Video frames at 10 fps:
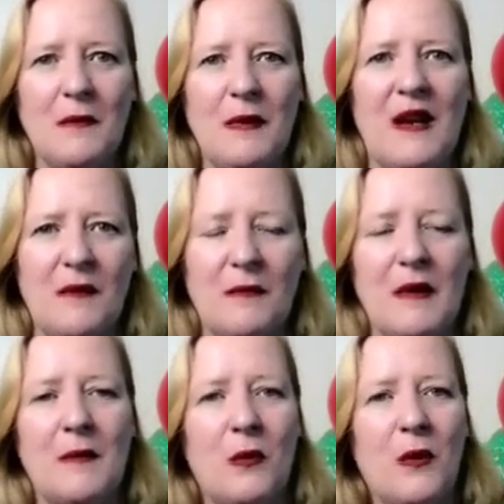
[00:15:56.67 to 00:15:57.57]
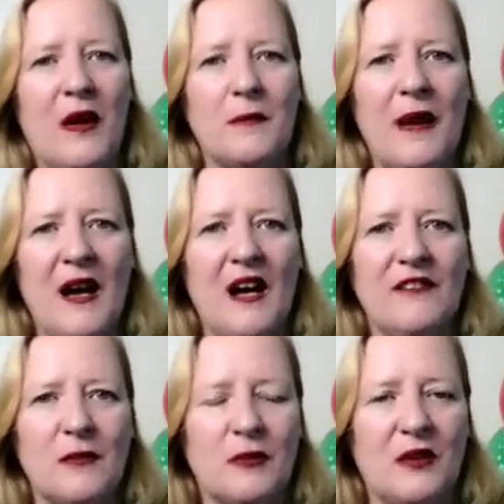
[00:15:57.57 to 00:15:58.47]
But quite apart
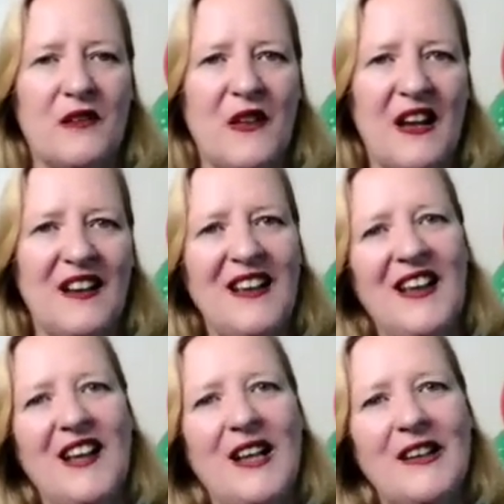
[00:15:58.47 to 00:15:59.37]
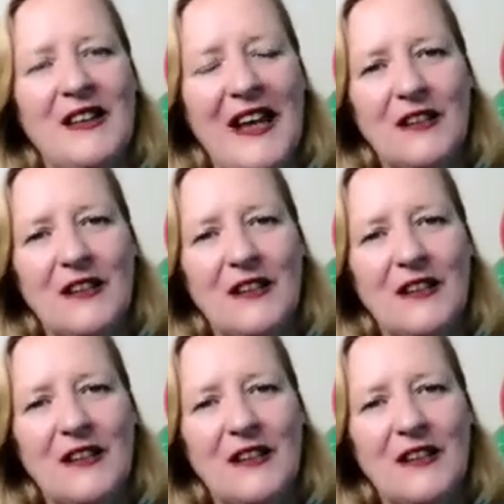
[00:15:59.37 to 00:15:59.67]
from all of that, the